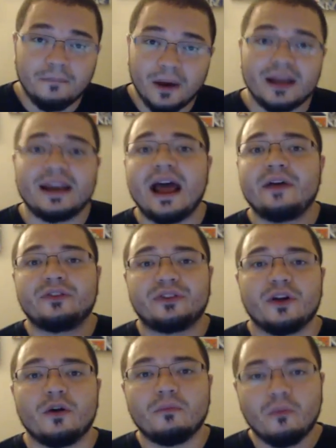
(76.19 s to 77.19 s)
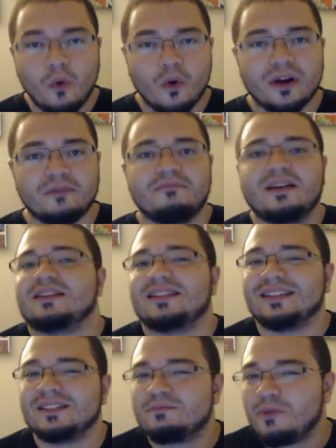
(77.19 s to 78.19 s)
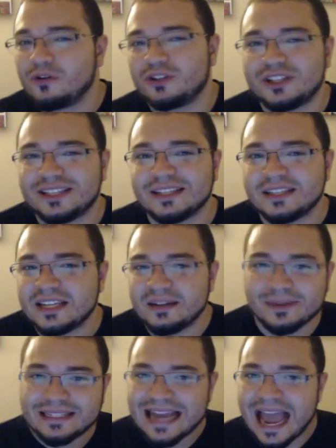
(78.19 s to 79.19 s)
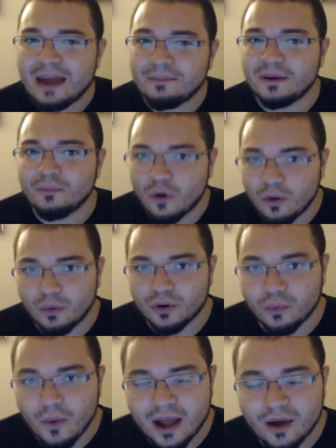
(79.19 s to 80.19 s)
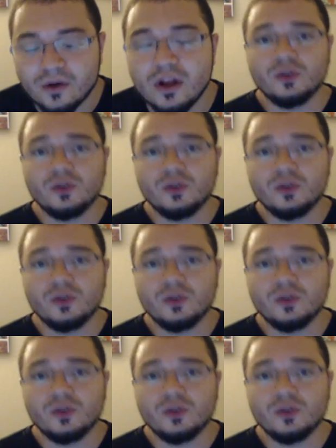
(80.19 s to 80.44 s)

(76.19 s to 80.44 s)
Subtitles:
but now that there are more, it makes these purchases seem a tad bit more worthwhile.